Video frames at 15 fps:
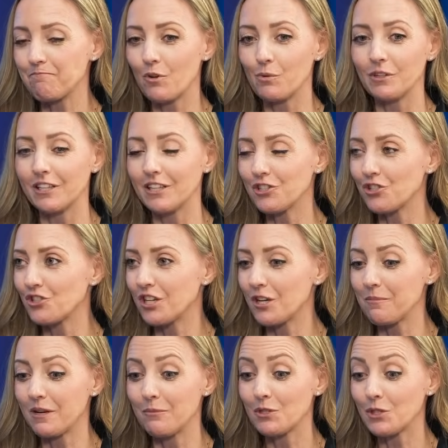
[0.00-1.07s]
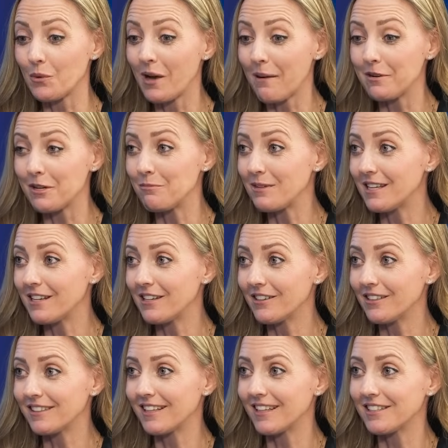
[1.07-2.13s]
relationship, and I'm so happy to be
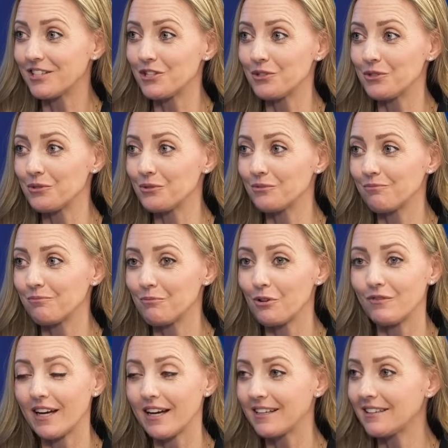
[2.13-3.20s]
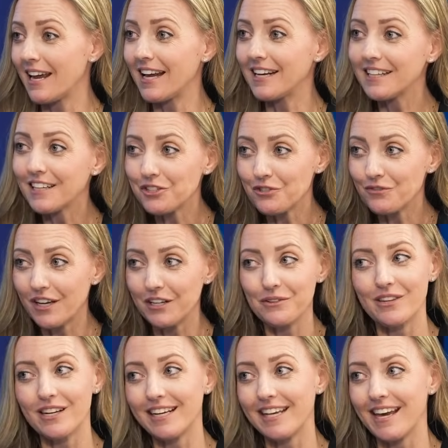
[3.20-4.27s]
here and get to provide any extra
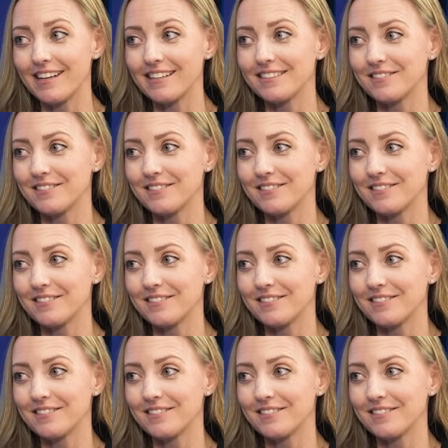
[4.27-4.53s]
value that I can.